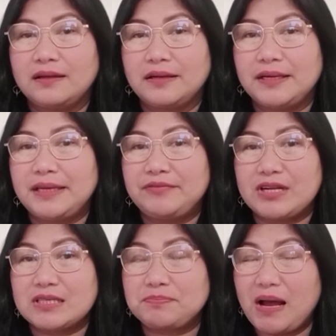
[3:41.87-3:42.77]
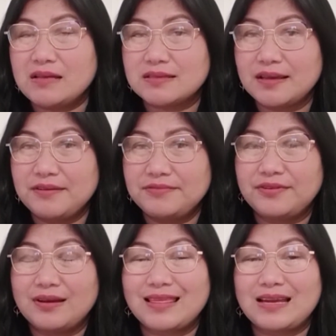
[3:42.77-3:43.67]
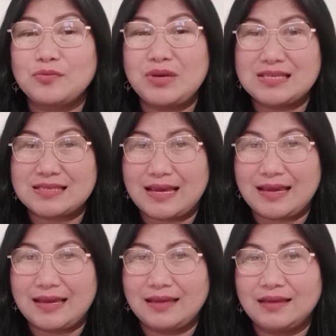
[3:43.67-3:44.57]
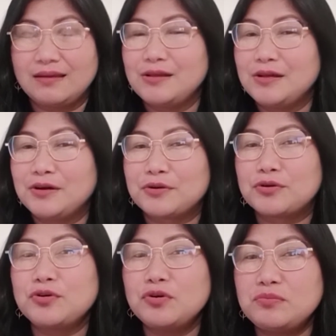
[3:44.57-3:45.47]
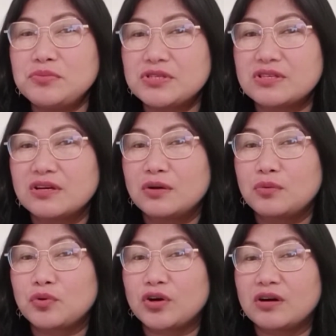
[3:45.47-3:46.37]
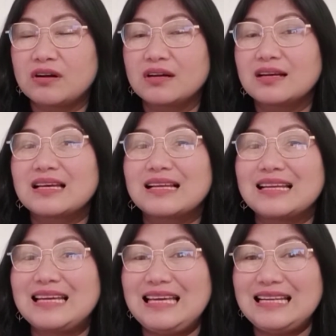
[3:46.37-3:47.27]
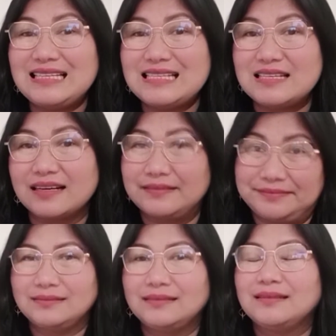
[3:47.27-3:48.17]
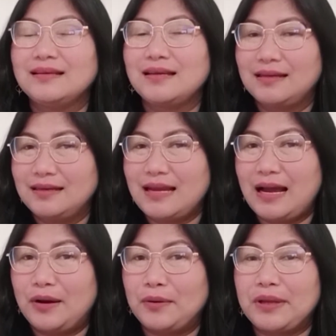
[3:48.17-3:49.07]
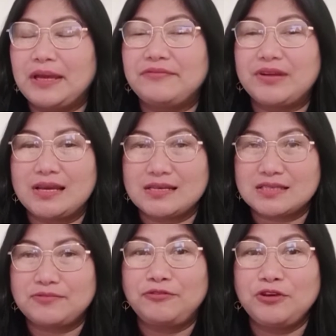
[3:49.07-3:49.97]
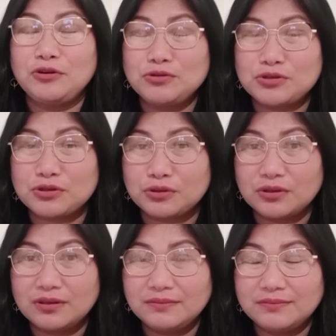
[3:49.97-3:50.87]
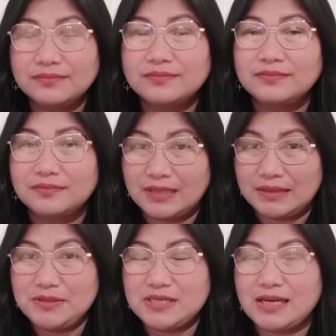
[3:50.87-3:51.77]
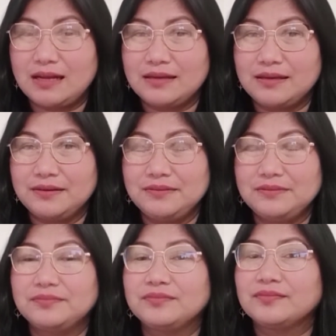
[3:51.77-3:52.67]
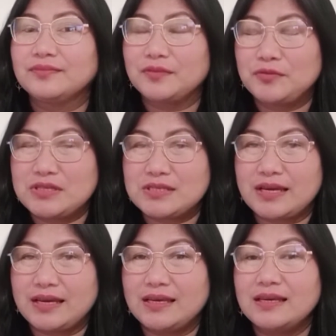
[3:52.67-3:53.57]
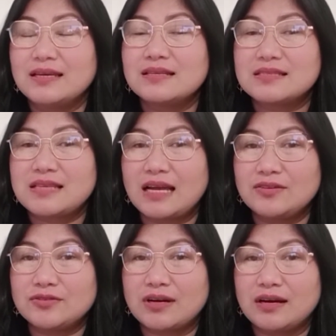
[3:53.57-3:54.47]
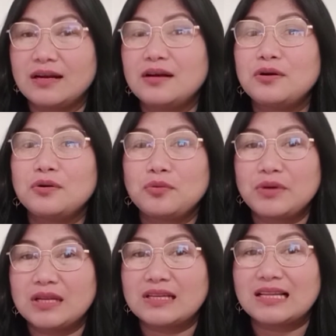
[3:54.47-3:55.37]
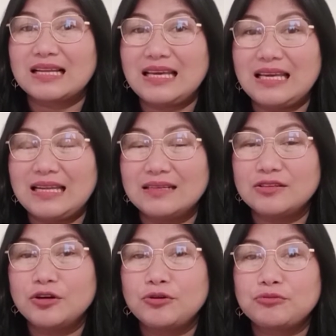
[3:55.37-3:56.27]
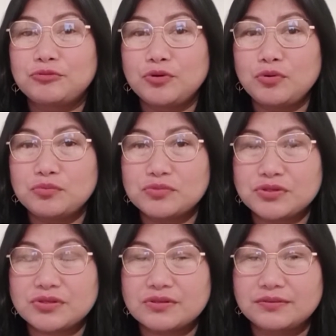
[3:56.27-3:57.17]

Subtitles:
If it is passive, then we say rooms were cleaned. Now, if it is future, let me tell you, we say Sandra will clean rooms.